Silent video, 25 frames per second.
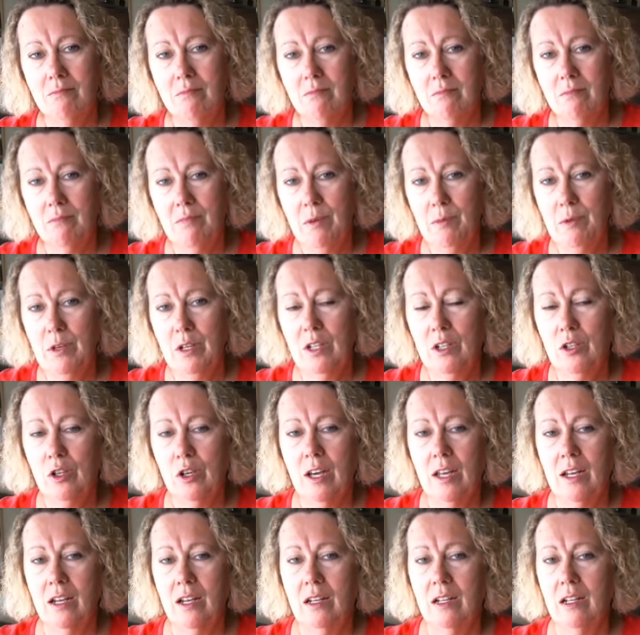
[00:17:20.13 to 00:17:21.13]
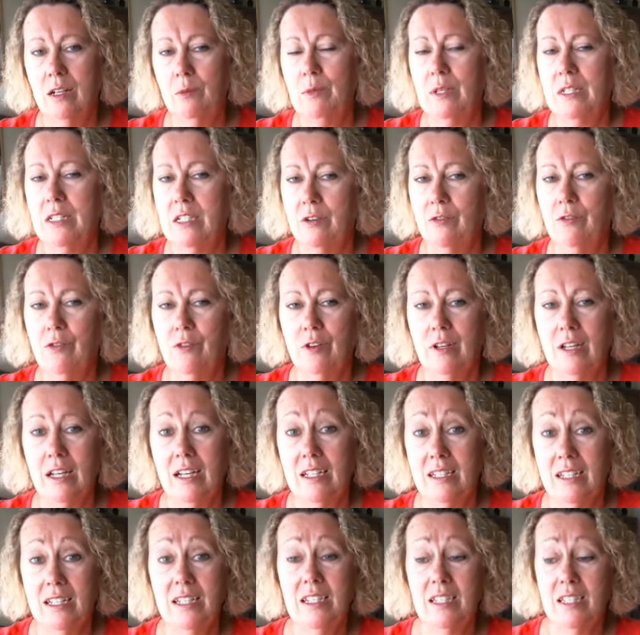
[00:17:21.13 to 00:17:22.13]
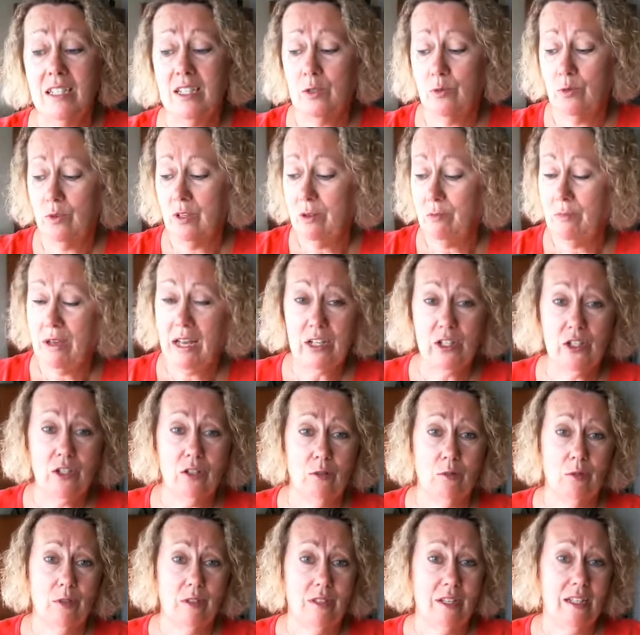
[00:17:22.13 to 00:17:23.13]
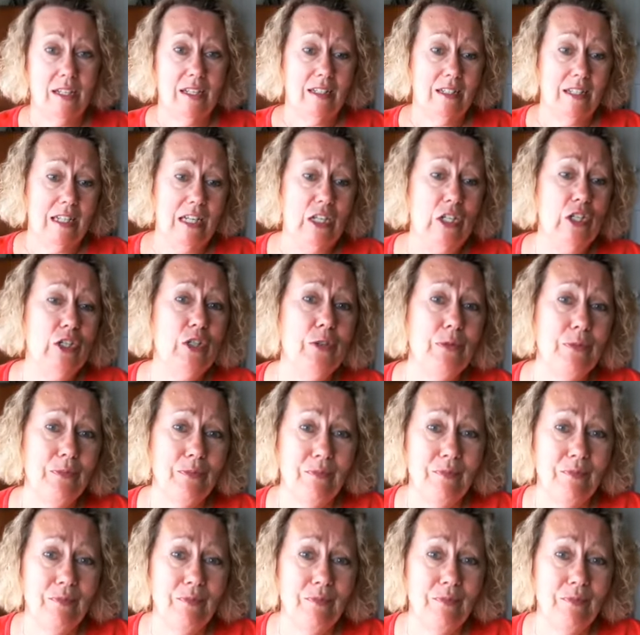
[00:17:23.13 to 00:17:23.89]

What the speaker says: Maybe you can look at it a little bit differently, because it's really magical what they can teach you.